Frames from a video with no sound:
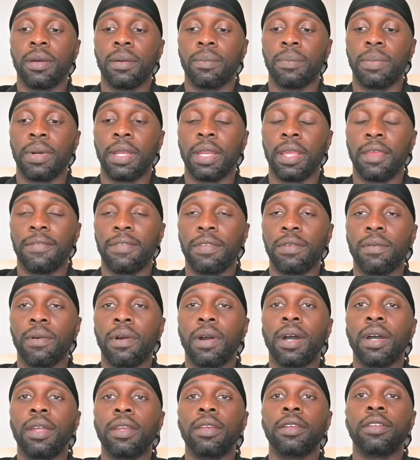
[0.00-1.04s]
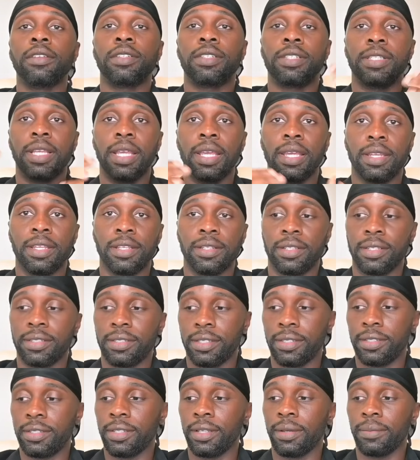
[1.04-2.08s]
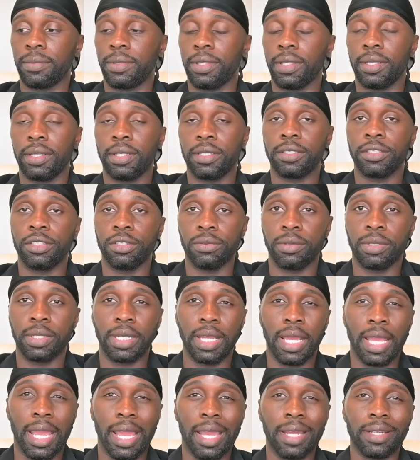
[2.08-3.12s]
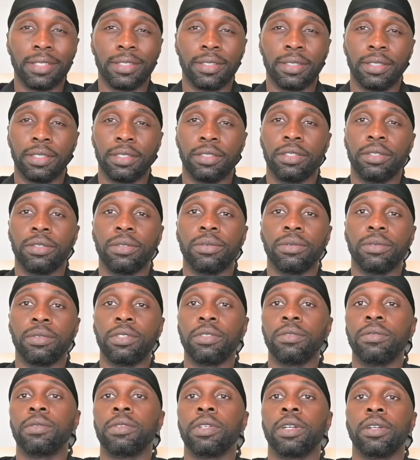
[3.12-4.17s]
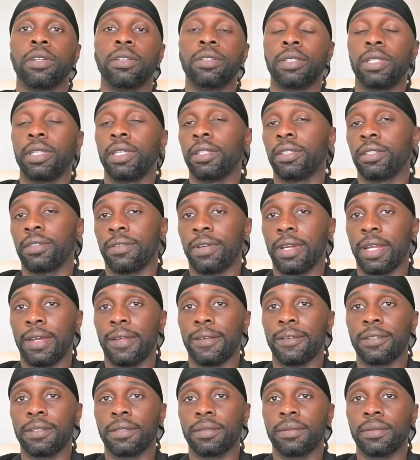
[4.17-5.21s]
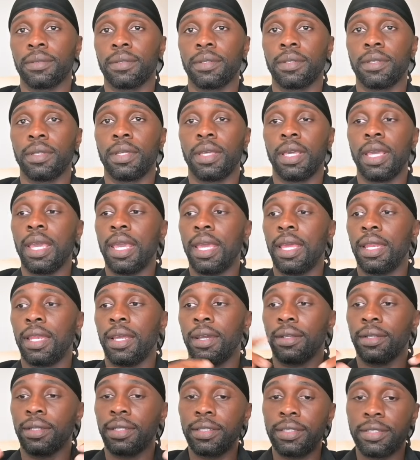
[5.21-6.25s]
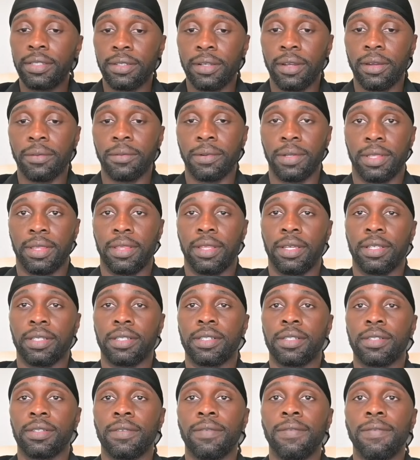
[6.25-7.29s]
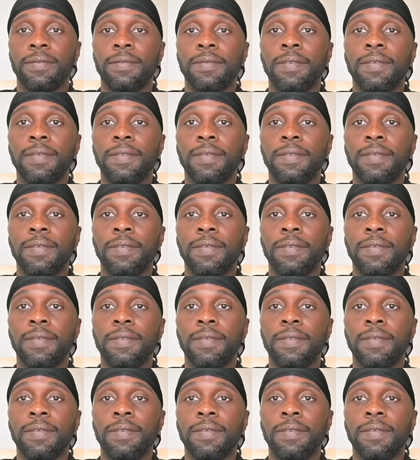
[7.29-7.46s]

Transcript: But if you understand it, this is something that you can actually do to turn things around. Now, let's start with this.